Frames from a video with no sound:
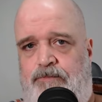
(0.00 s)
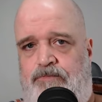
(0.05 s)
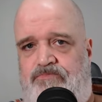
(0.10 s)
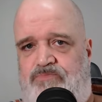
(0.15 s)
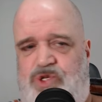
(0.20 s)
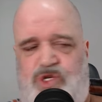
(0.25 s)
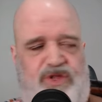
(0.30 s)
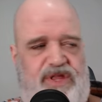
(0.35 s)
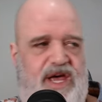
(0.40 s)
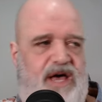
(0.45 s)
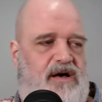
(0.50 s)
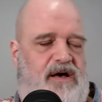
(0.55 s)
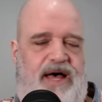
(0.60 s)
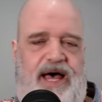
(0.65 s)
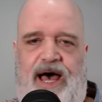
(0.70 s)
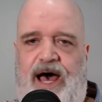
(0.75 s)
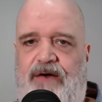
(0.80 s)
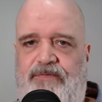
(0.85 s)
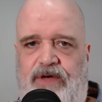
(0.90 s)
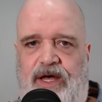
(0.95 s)
So they all
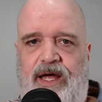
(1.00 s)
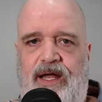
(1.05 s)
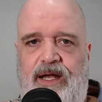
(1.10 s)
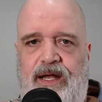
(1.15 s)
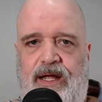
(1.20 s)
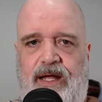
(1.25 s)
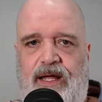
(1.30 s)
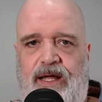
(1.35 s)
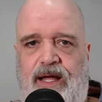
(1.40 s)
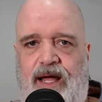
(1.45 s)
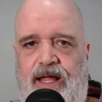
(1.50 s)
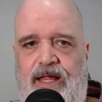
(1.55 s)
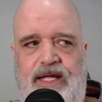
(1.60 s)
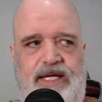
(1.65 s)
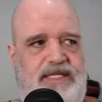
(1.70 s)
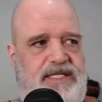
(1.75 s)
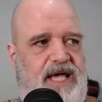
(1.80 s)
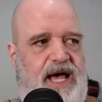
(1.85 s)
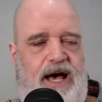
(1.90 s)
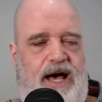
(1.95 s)
have it, and
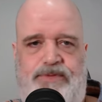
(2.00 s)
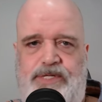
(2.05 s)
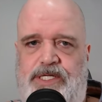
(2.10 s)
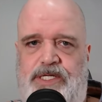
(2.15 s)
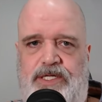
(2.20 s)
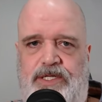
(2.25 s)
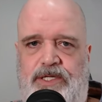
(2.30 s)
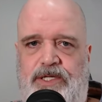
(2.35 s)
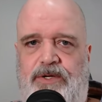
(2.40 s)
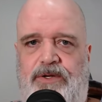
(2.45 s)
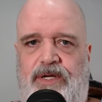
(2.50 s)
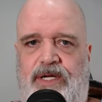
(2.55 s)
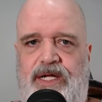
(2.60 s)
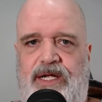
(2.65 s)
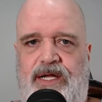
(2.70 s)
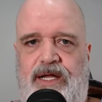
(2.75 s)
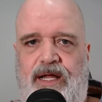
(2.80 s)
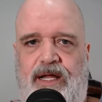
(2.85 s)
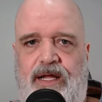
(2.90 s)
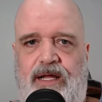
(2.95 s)
it's
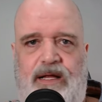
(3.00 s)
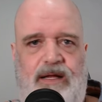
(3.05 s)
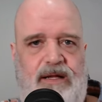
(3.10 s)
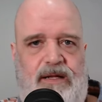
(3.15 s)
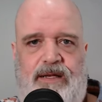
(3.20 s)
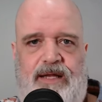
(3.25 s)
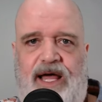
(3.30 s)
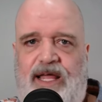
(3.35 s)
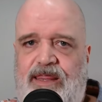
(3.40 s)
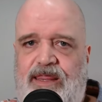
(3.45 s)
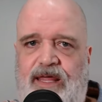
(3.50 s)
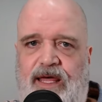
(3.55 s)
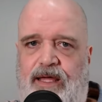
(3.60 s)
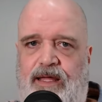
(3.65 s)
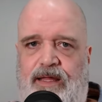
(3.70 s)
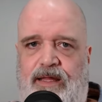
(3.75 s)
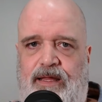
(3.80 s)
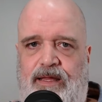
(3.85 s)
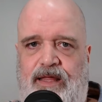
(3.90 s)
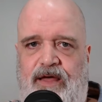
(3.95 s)
absolutely nothing.
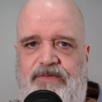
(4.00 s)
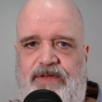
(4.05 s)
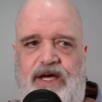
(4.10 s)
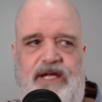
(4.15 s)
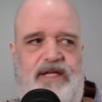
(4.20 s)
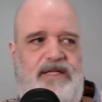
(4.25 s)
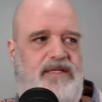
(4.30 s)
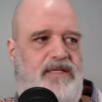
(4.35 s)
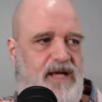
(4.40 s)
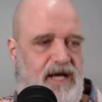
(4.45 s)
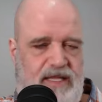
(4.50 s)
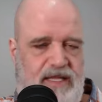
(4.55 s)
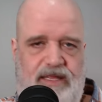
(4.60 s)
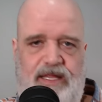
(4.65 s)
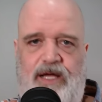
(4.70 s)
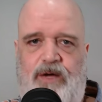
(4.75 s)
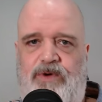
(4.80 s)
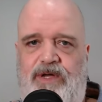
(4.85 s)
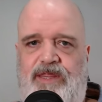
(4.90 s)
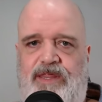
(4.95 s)
They've done
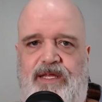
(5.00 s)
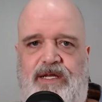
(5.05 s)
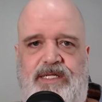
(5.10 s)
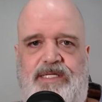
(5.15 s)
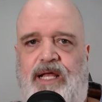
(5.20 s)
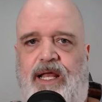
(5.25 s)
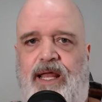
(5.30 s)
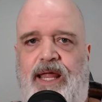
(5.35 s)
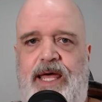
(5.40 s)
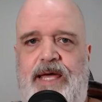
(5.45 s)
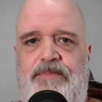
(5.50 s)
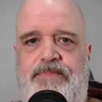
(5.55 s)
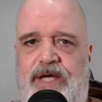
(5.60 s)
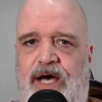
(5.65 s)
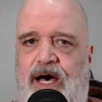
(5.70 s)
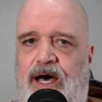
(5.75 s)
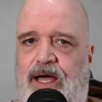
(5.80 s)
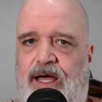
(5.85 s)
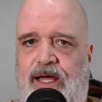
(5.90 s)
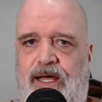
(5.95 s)
nothing with it. It's a lame
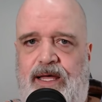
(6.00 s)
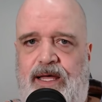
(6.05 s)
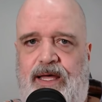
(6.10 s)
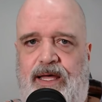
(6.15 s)
duck.